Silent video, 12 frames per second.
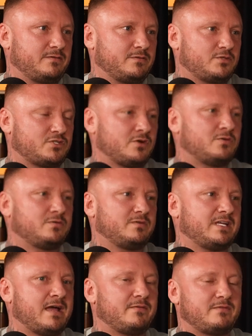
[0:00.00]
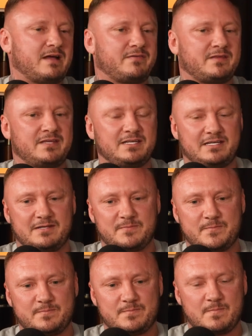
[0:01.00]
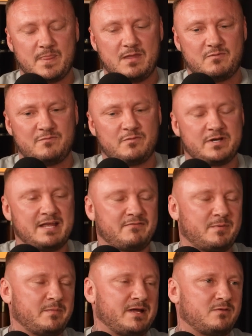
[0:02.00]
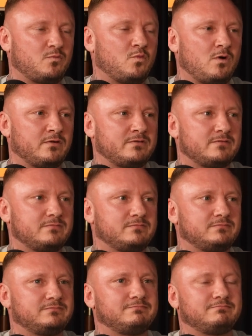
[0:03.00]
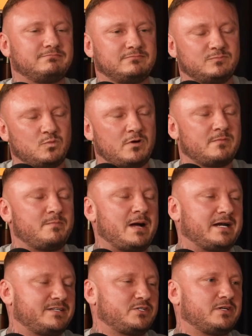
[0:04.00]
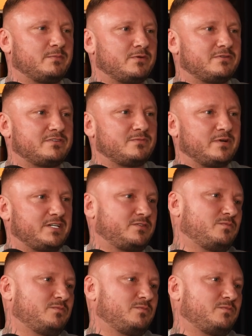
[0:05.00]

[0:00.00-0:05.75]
So yeah, I think we've only ever probably had one bad shipment, which